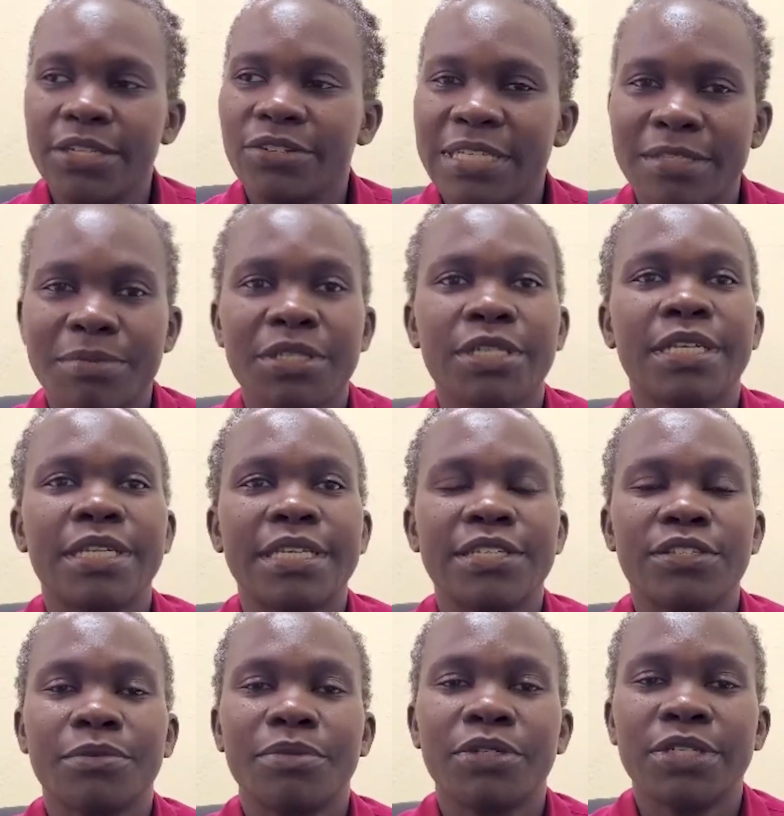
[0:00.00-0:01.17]
Transmission and
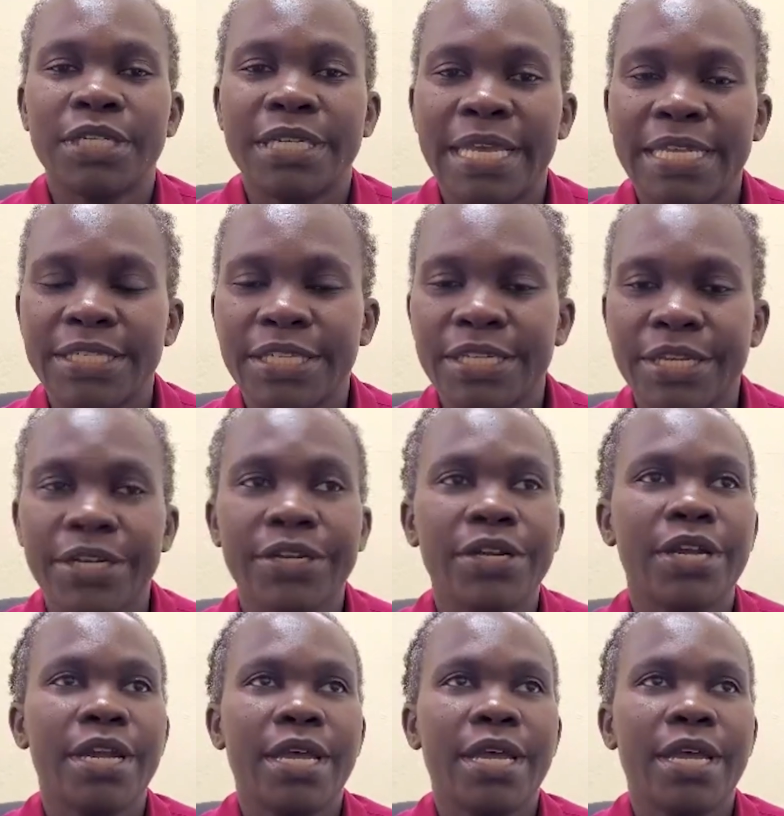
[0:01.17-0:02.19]
Distribution Engineer,